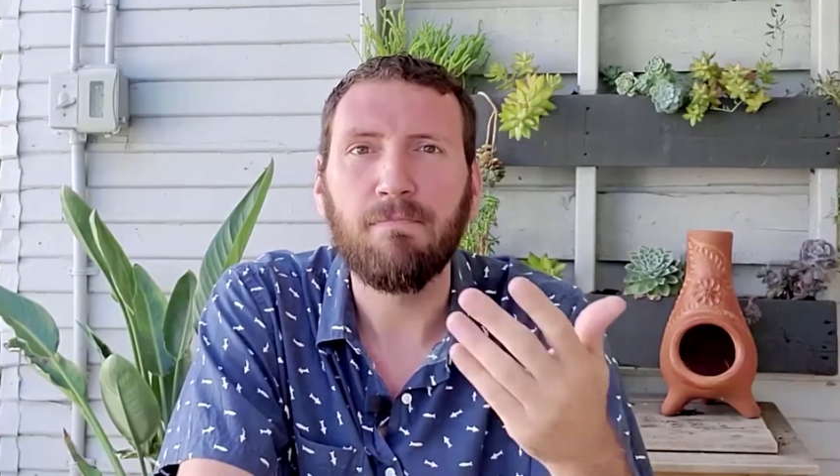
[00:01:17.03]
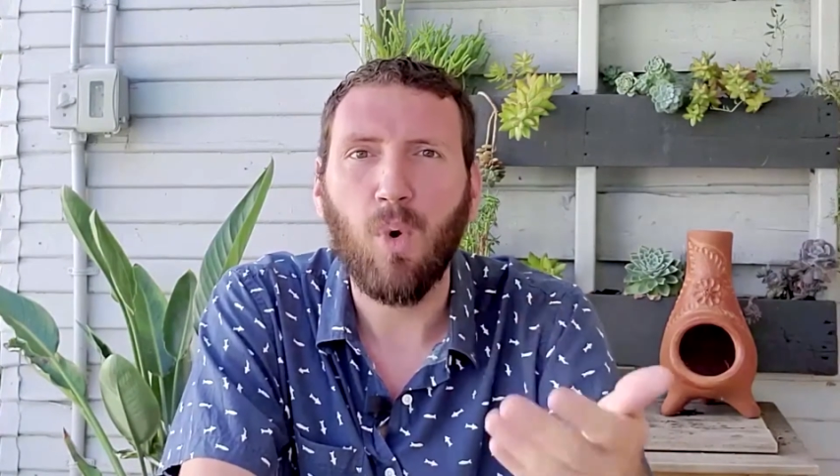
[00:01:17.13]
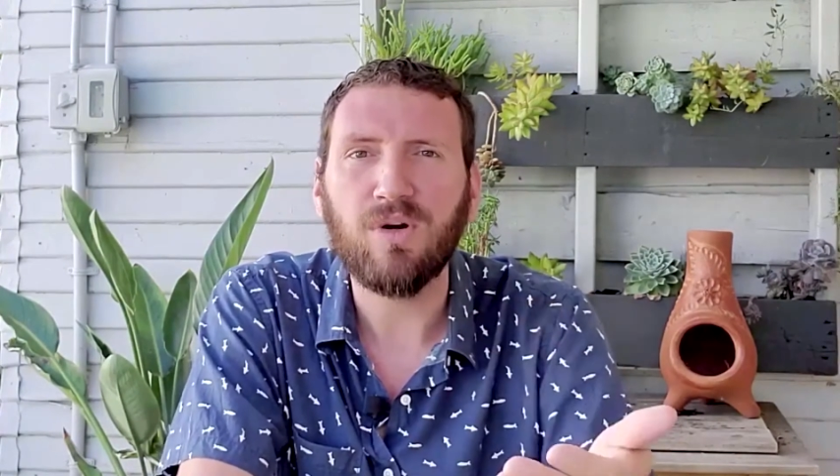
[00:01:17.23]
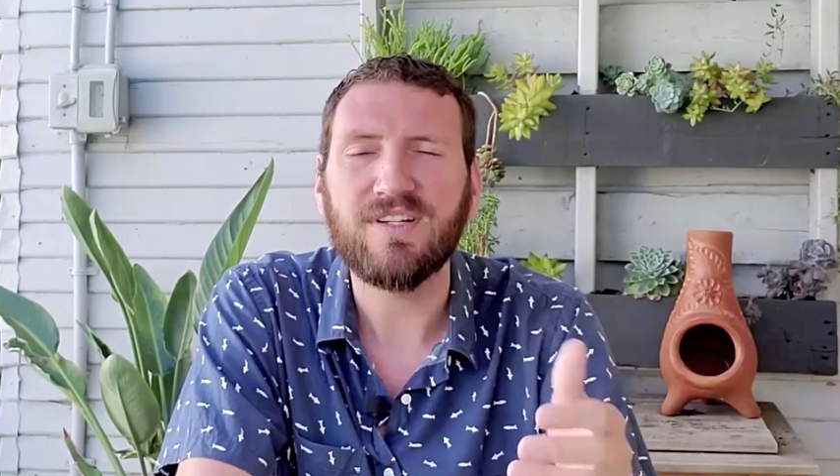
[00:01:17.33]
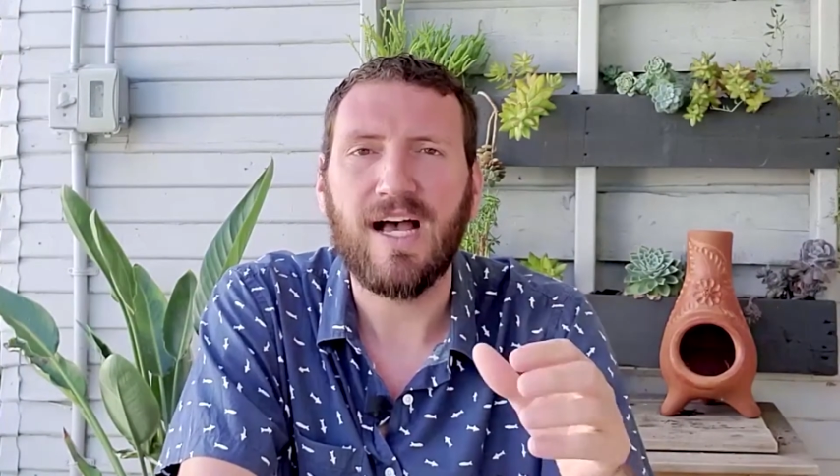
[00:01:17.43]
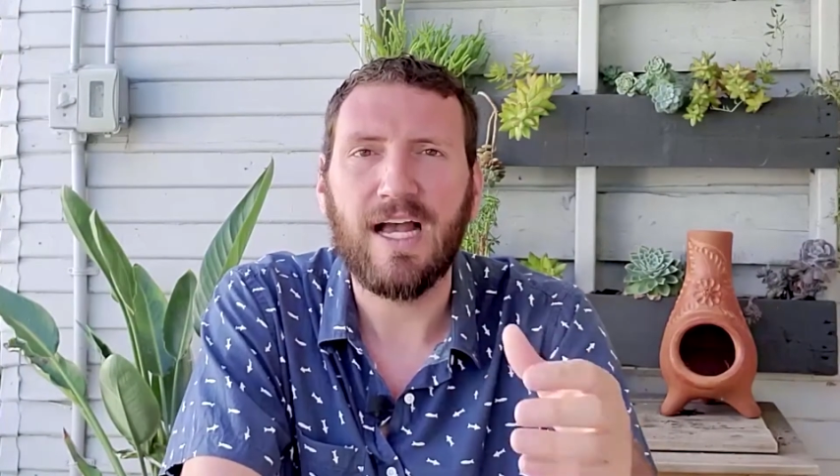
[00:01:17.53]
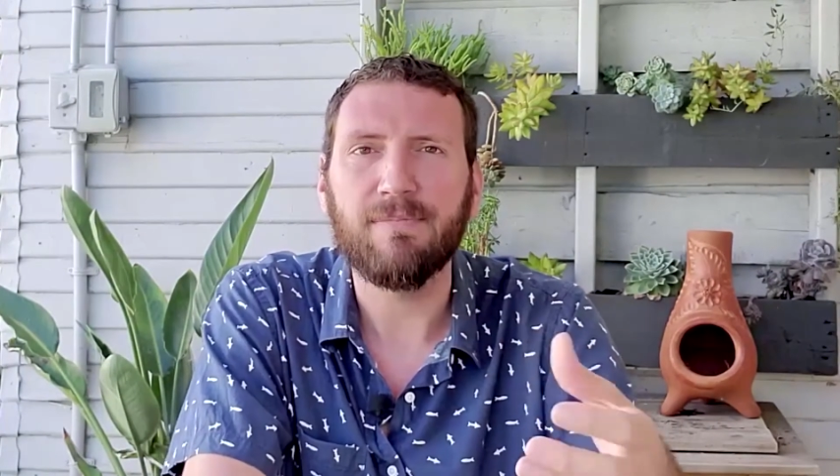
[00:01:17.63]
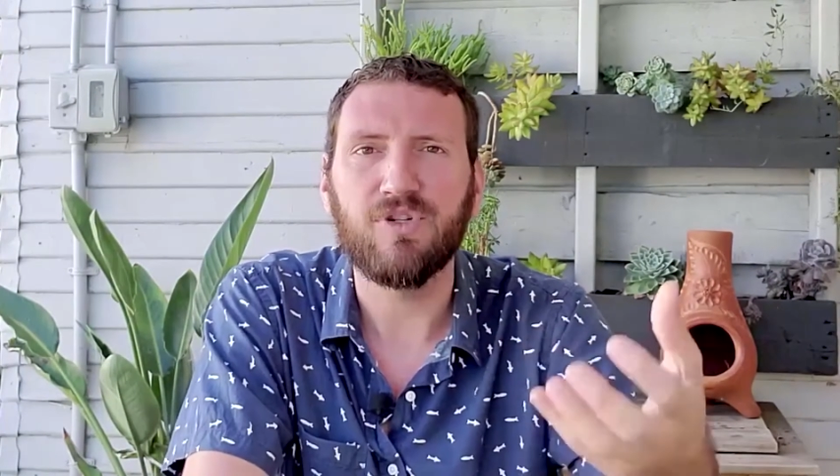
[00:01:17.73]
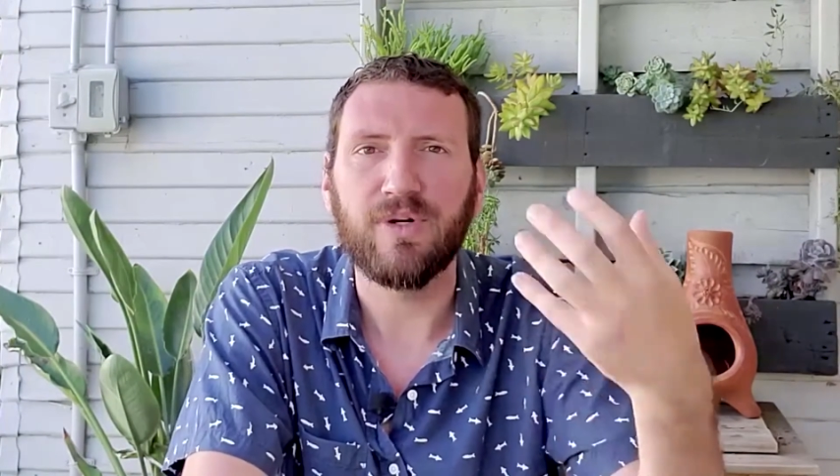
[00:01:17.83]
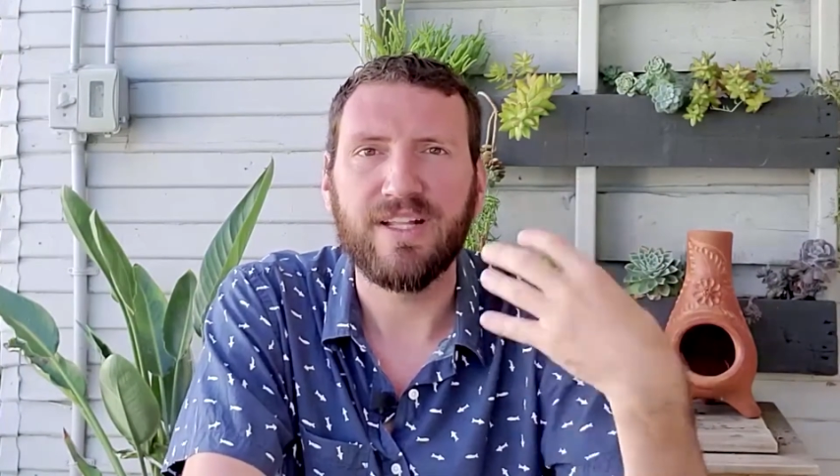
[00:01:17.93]
more
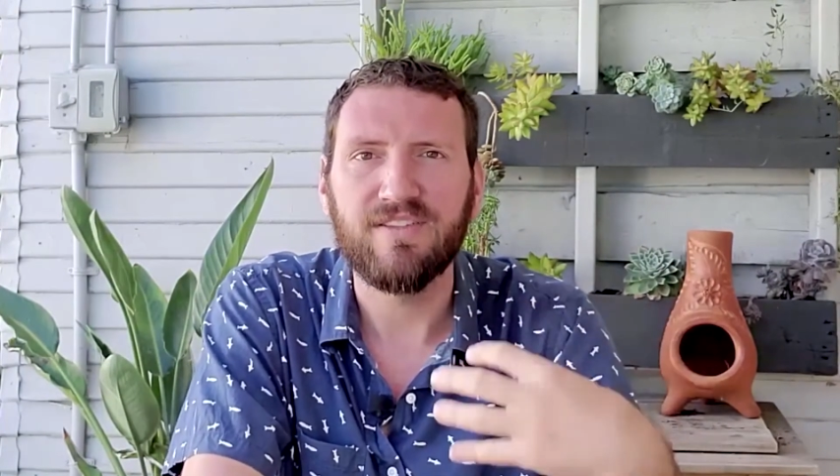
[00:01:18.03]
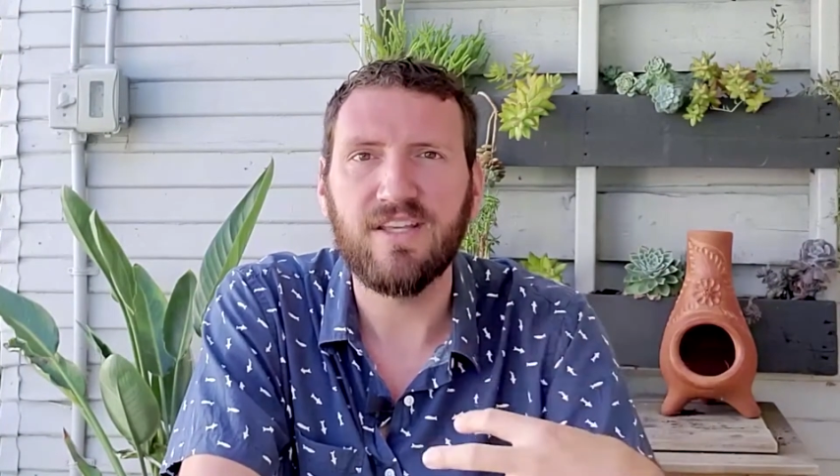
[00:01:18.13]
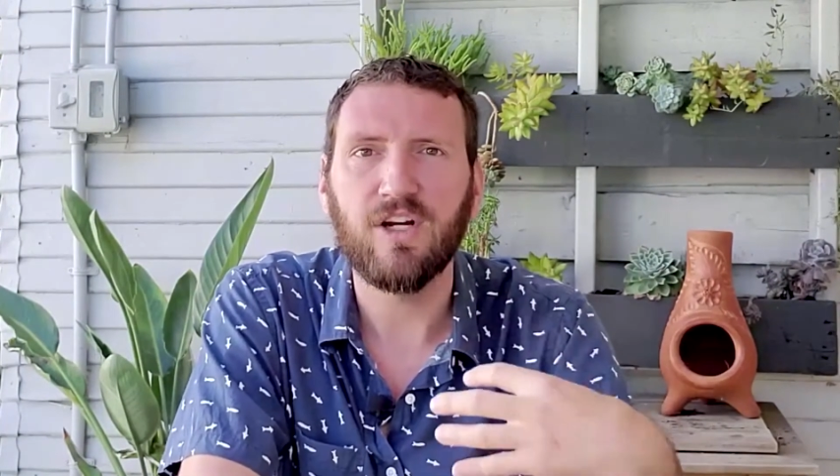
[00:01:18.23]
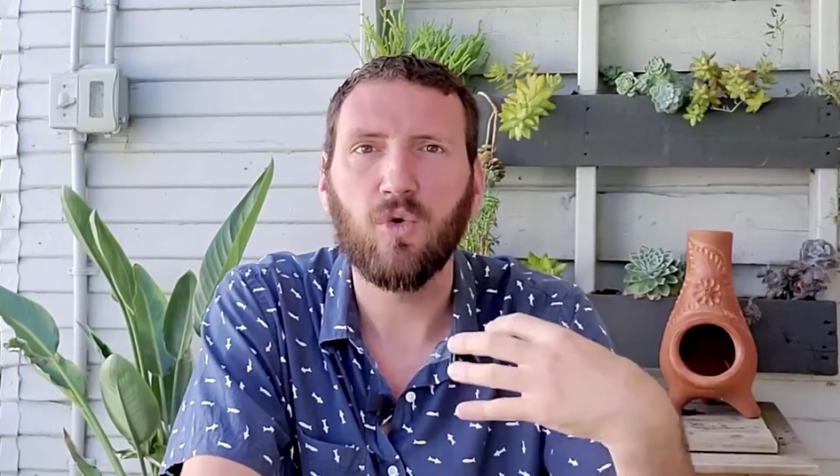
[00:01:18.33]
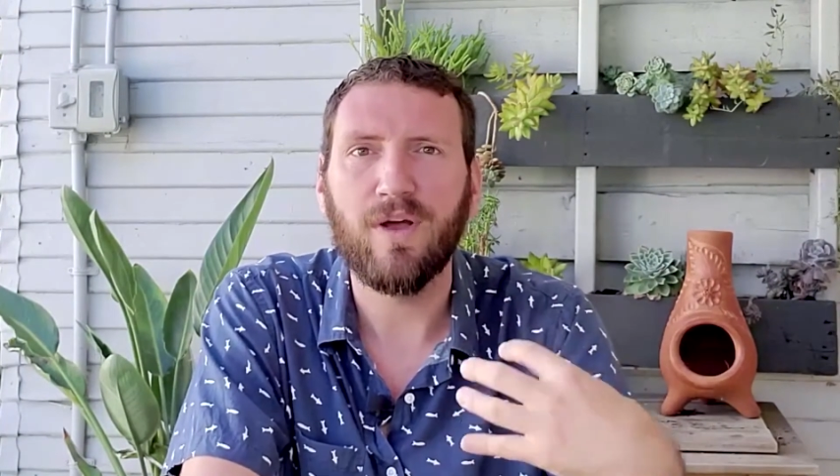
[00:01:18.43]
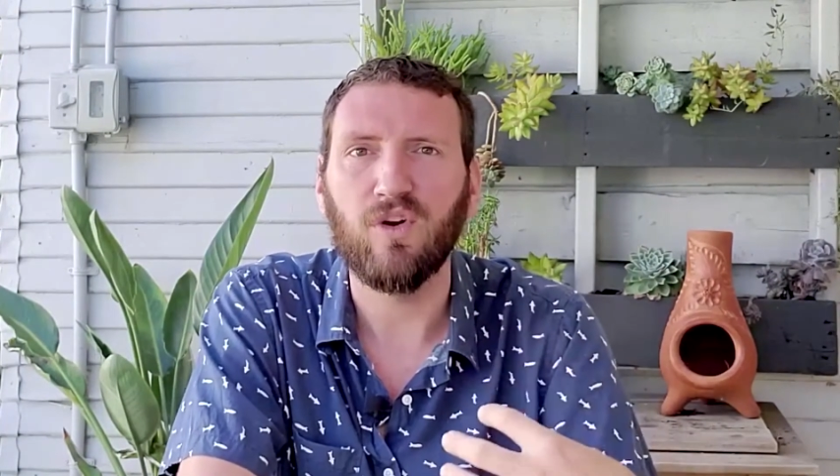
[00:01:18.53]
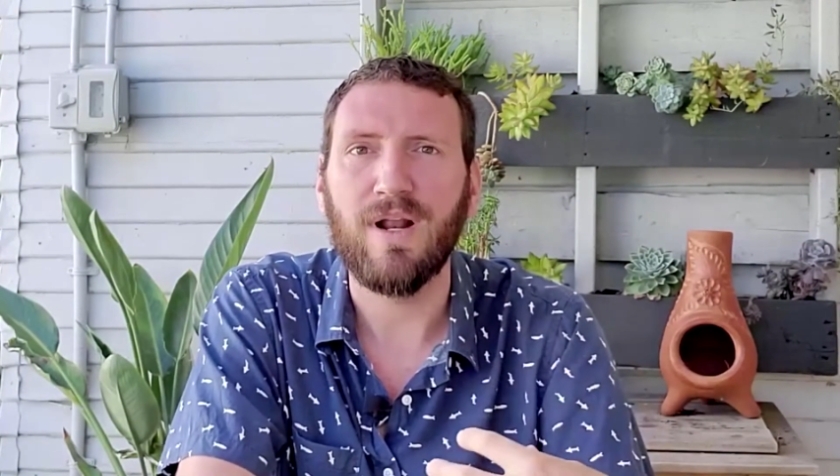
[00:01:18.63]
time to consider whether or